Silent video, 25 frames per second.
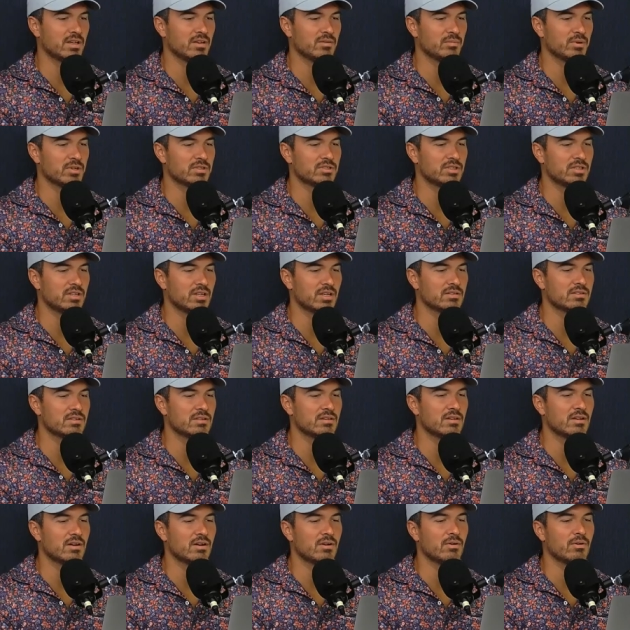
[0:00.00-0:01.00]
but she doesn't
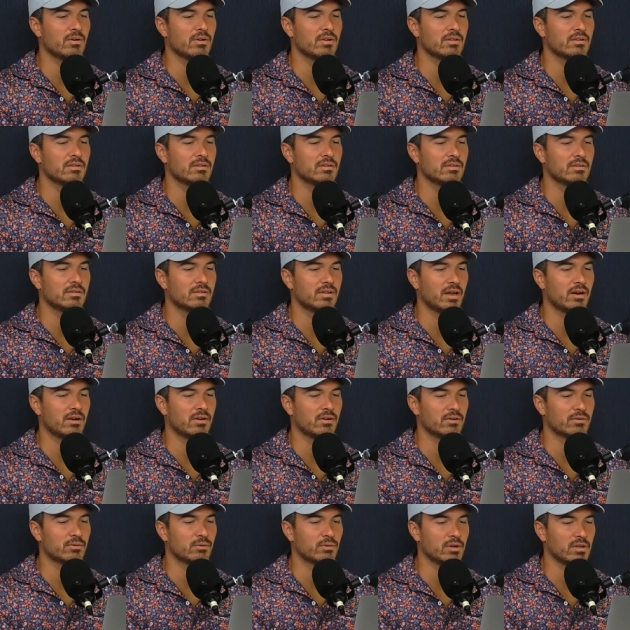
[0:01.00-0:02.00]
know that
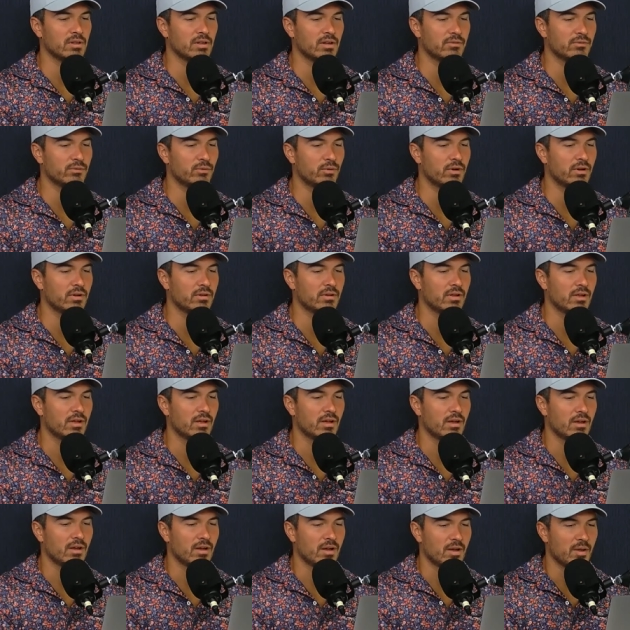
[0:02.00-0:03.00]
her or a loved one
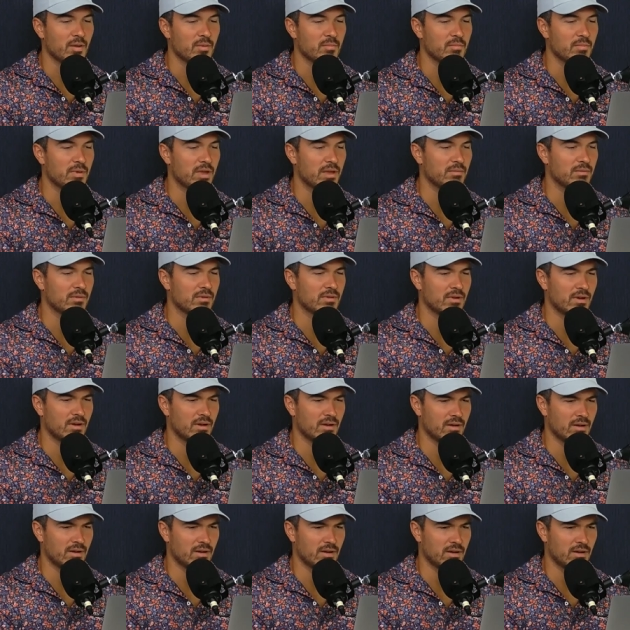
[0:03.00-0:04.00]
may.
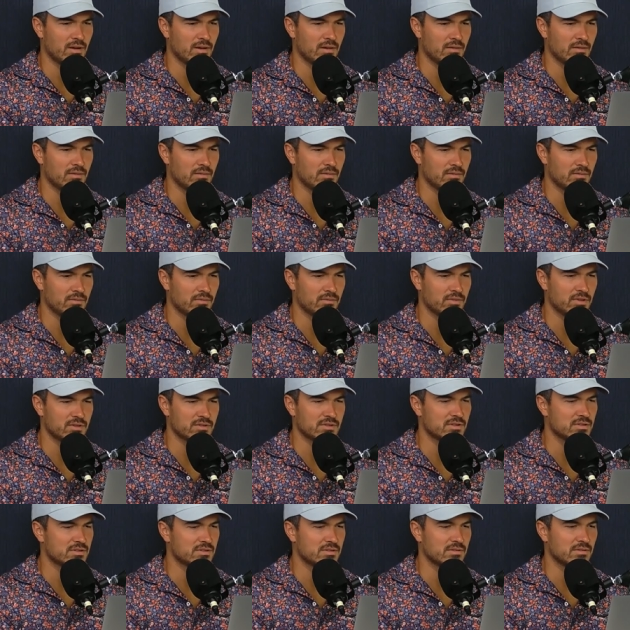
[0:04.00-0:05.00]
Uh, this
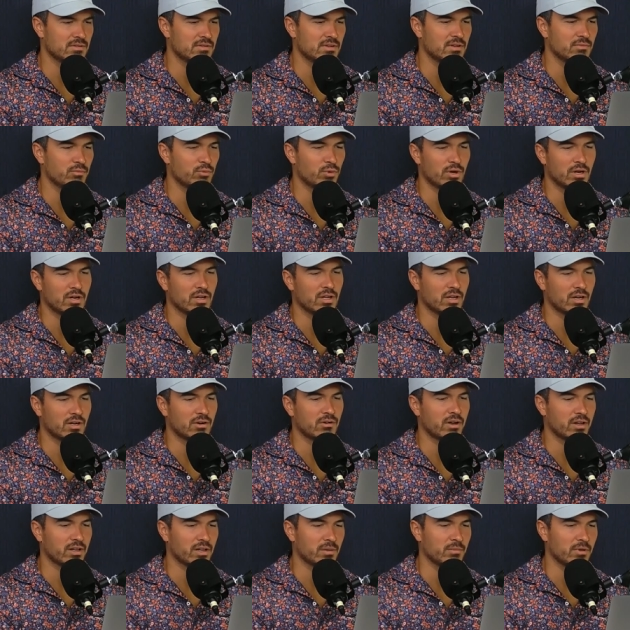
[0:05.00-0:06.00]
is worded
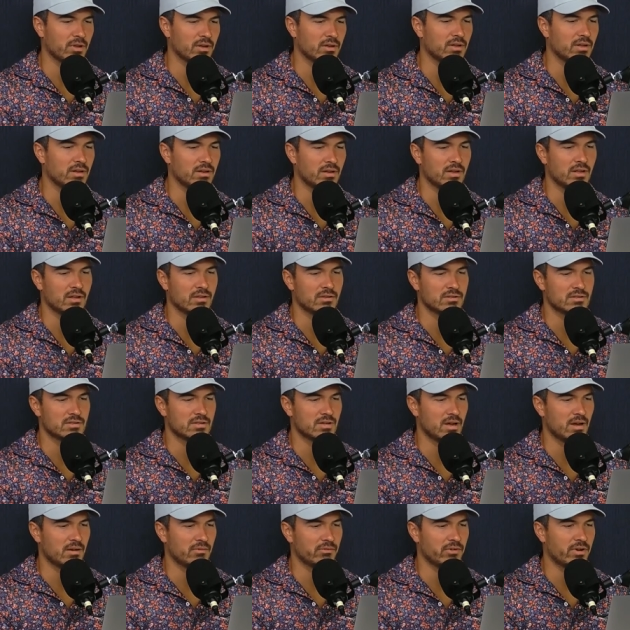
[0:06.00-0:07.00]
incorrectly, but it ends
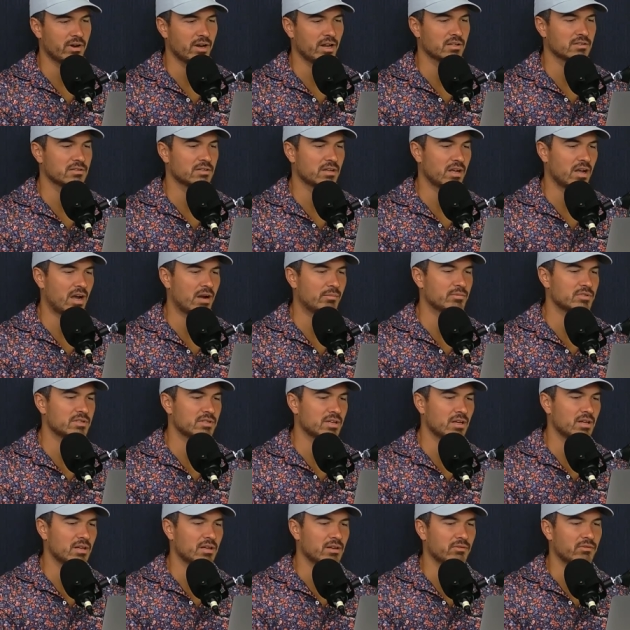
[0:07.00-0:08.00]
uh, financially
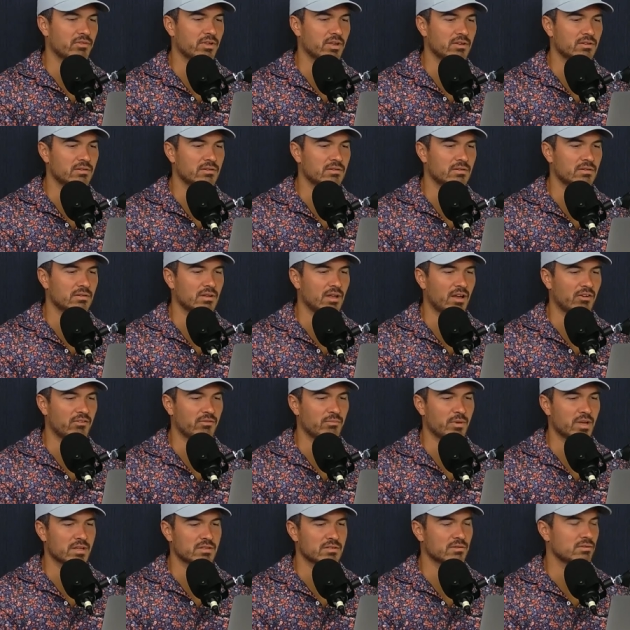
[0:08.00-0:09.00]
compensated if they have
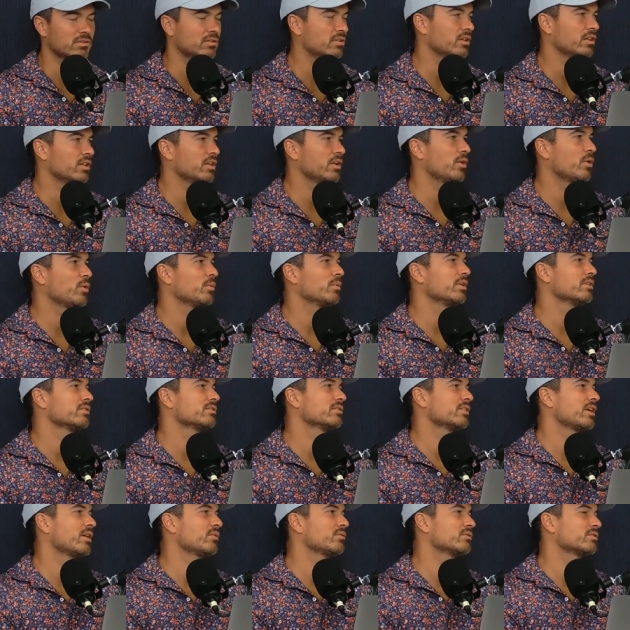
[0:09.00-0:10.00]
mesothelioma. So
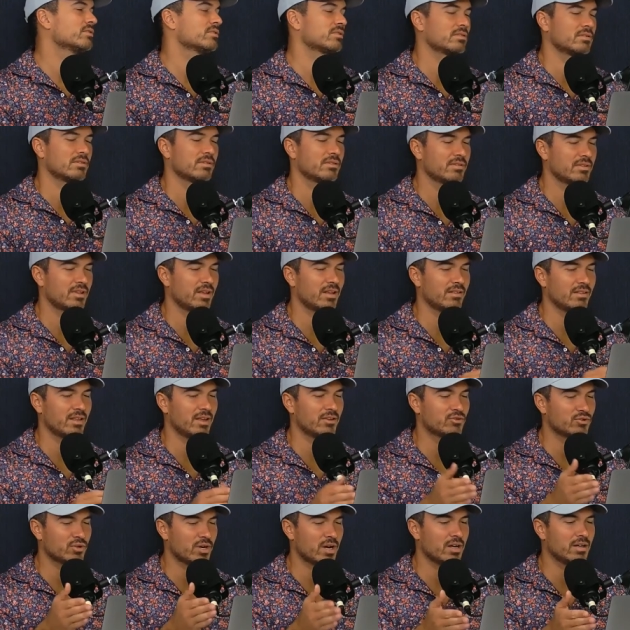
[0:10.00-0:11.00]
that one's. They they
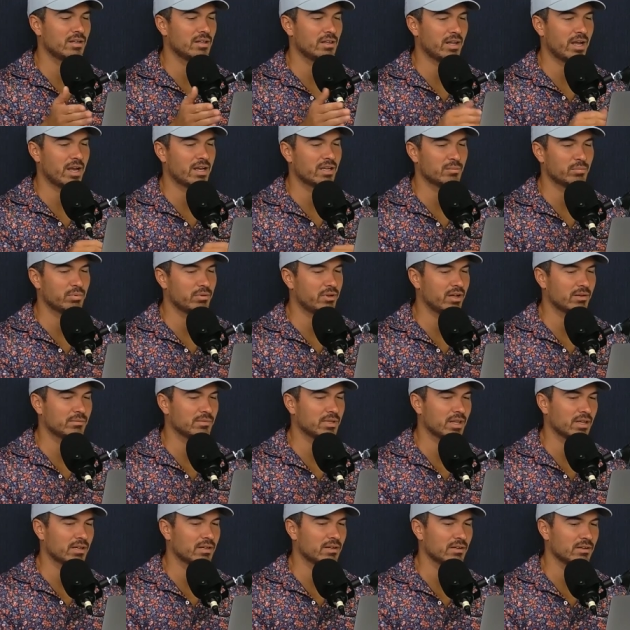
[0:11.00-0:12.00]
tried to land a plane, but
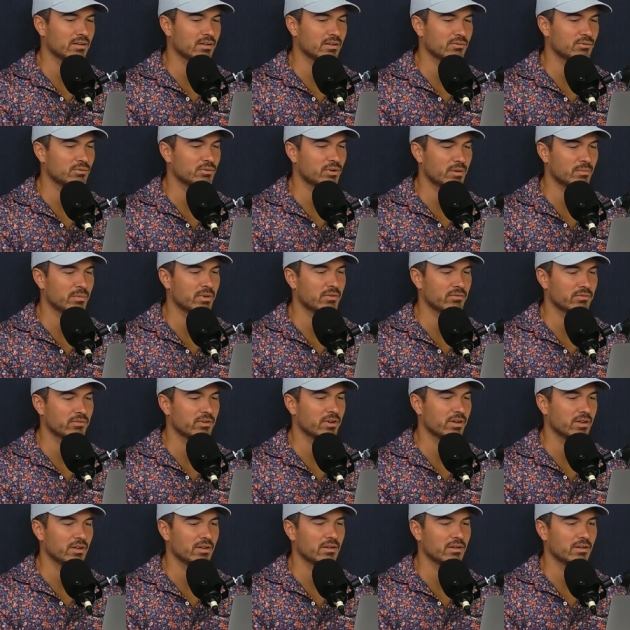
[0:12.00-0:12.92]
they couldn't. It would have been funny.